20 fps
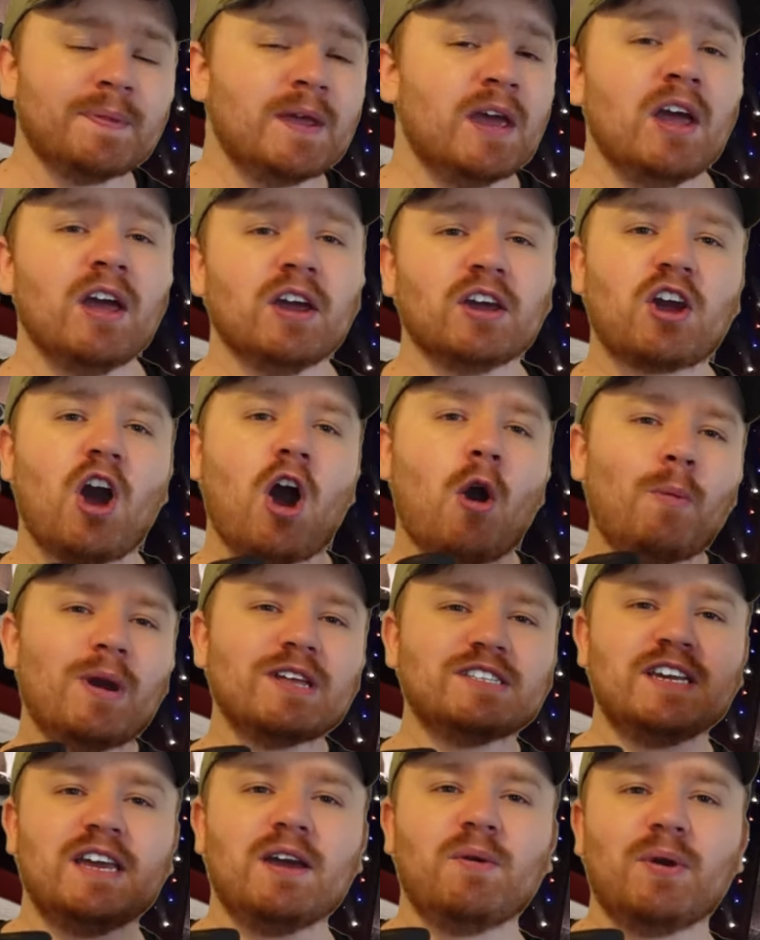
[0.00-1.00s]
Can't wait to hear
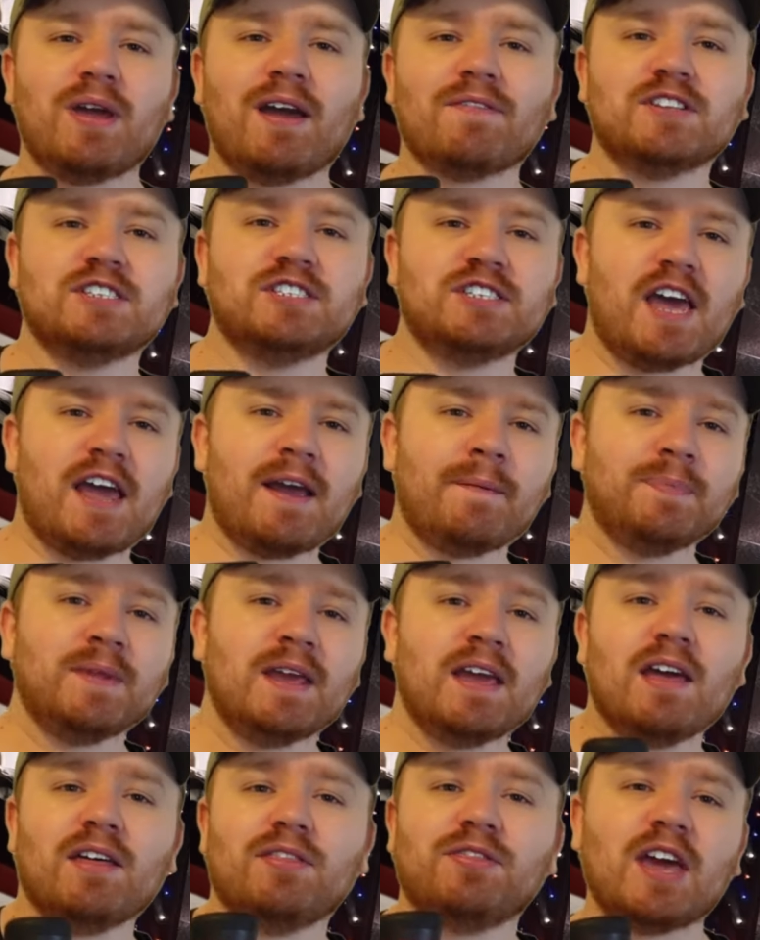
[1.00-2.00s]
what you have to say.
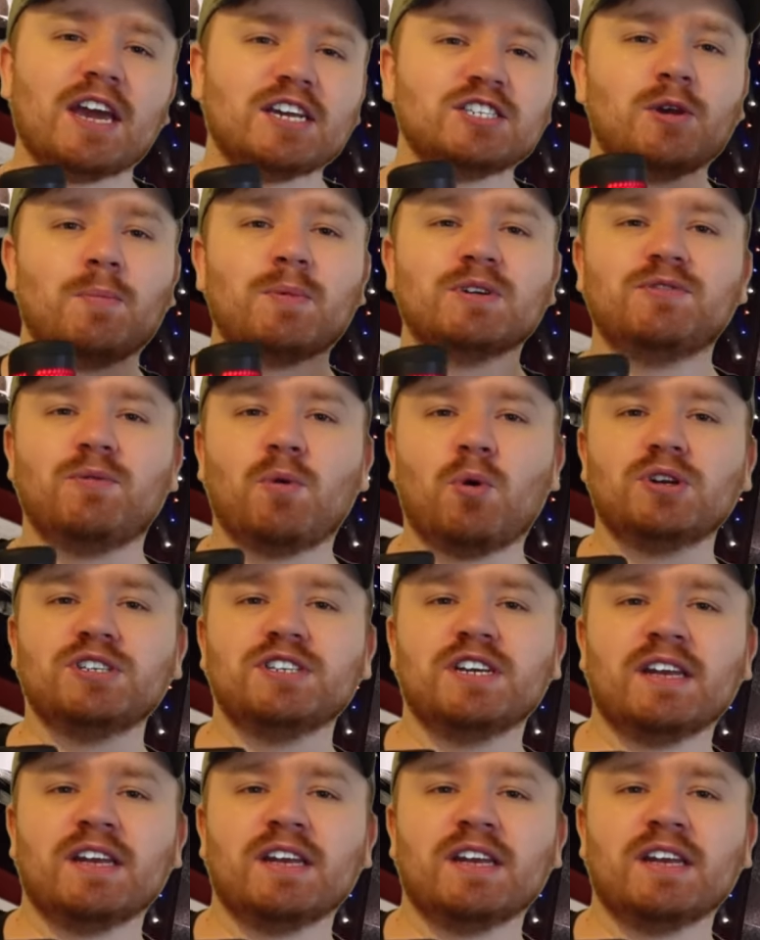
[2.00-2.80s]
Thanks so much for watching,